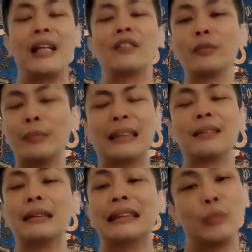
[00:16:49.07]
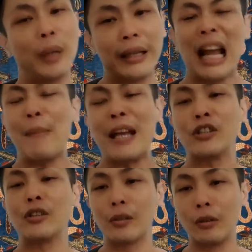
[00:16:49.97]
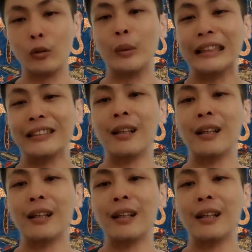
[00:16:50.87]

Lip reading: governmental, one-dimensional work.